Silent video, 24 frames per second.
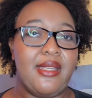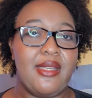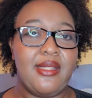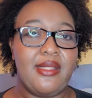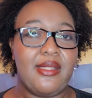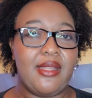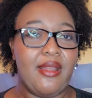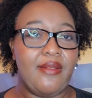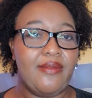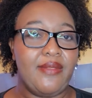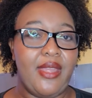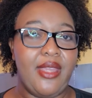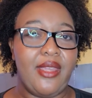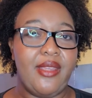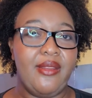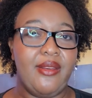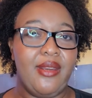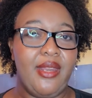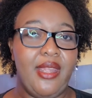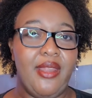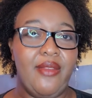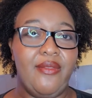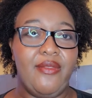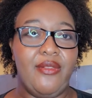stuff that you
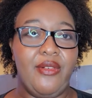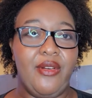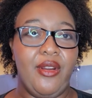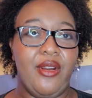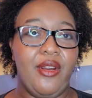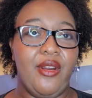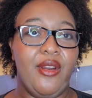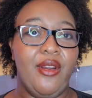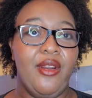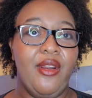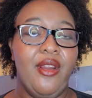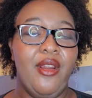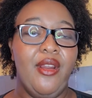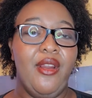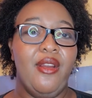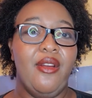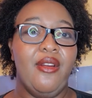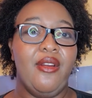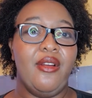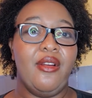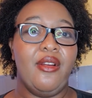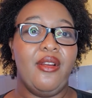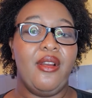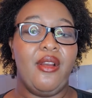need for
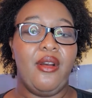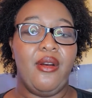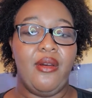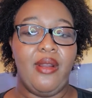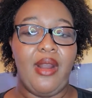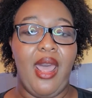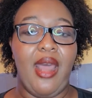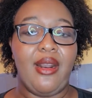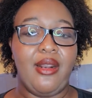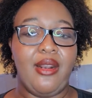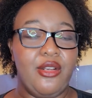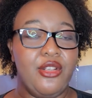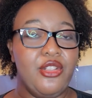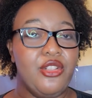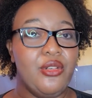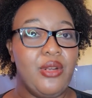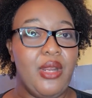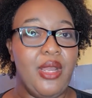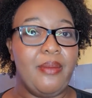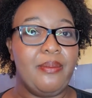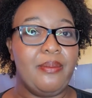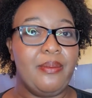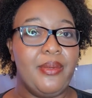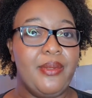going out on a
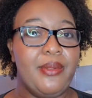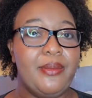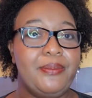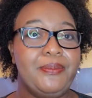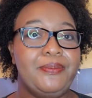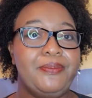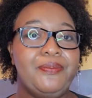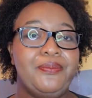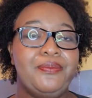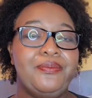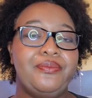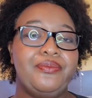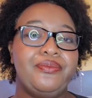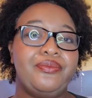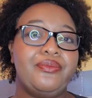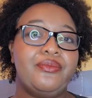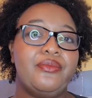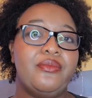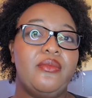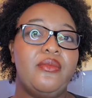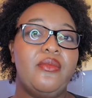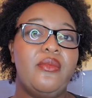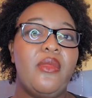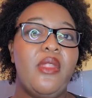trip.
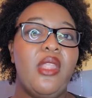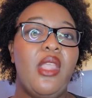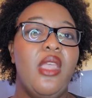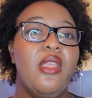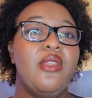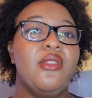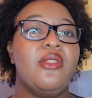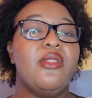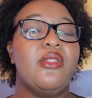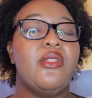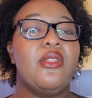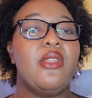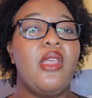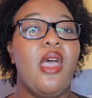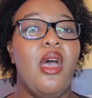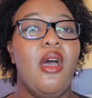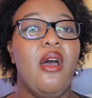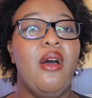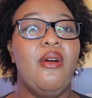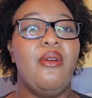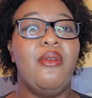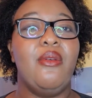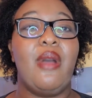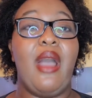
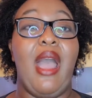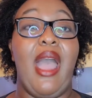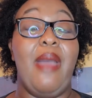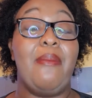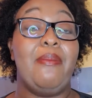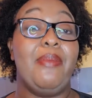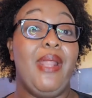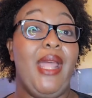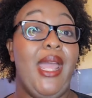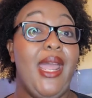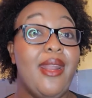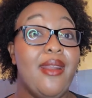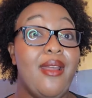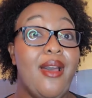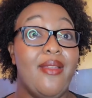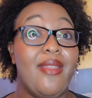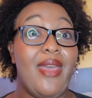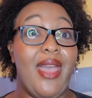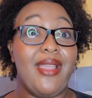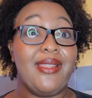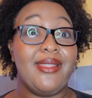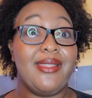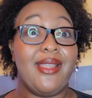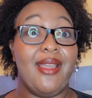So I planned all
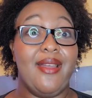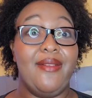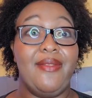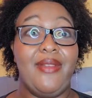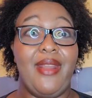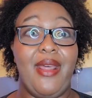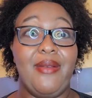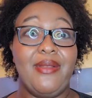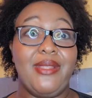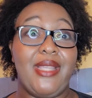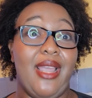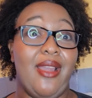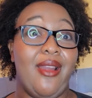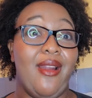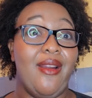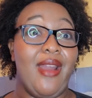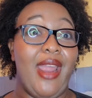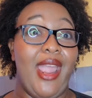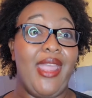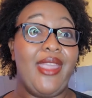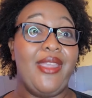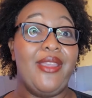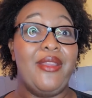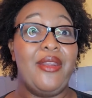that stuff and I was like, all
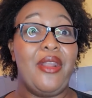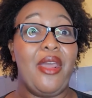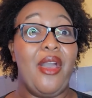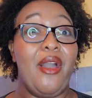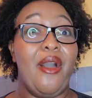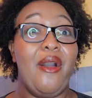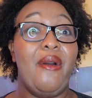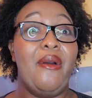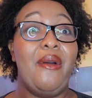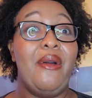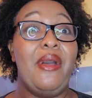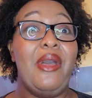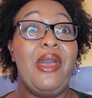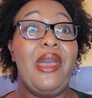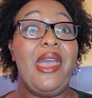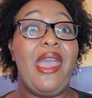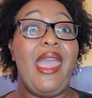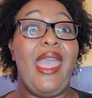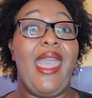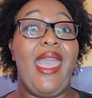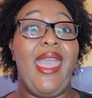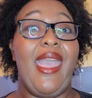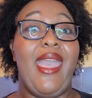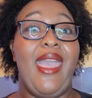right,
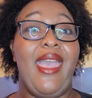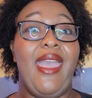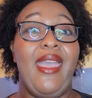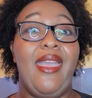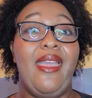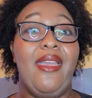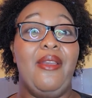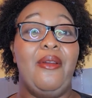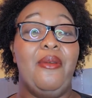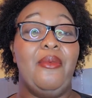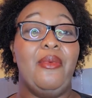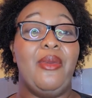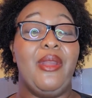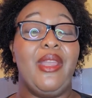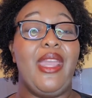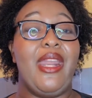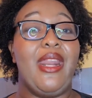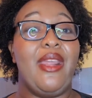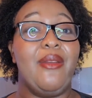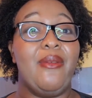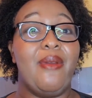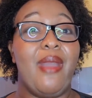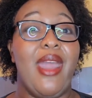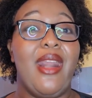we're
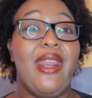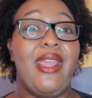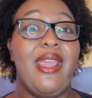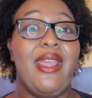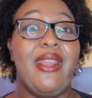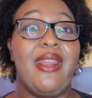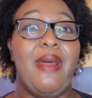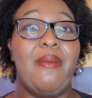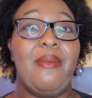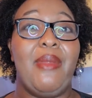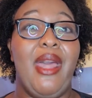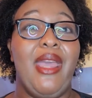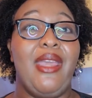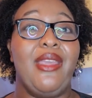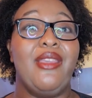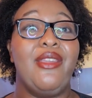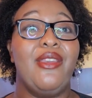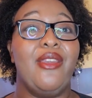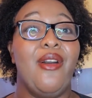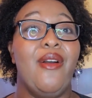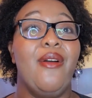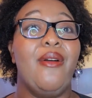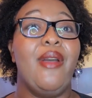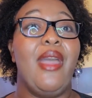getting ready, and I'm like,
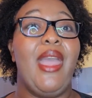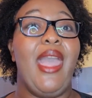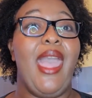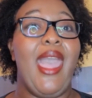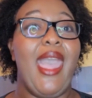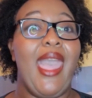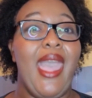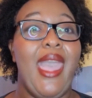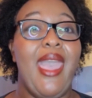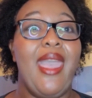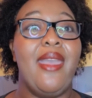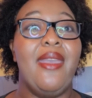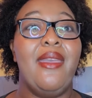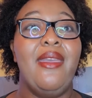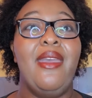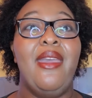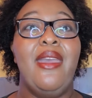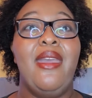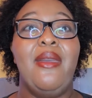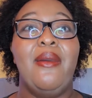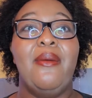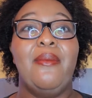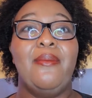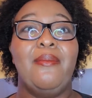hey
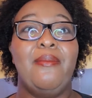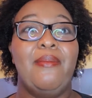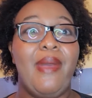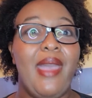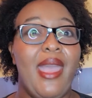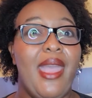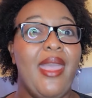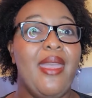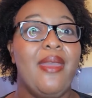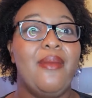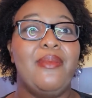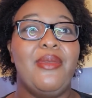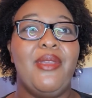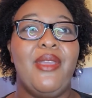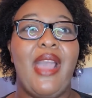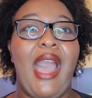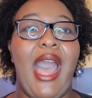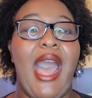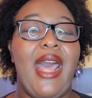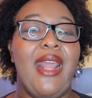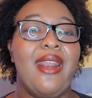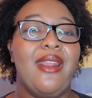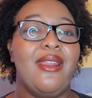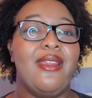babe,
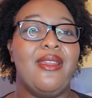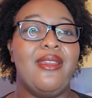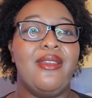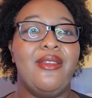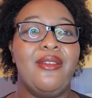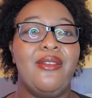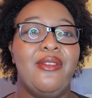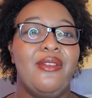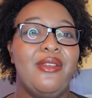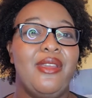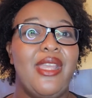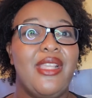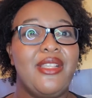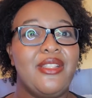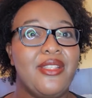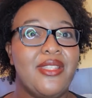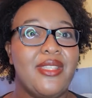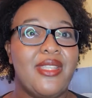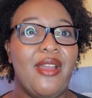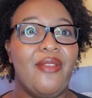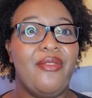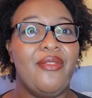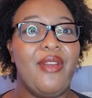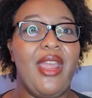you get your
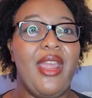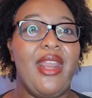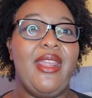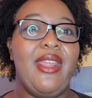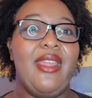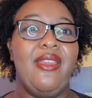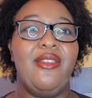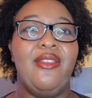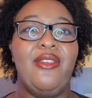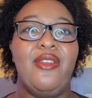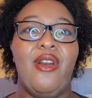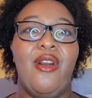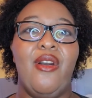stuff ready,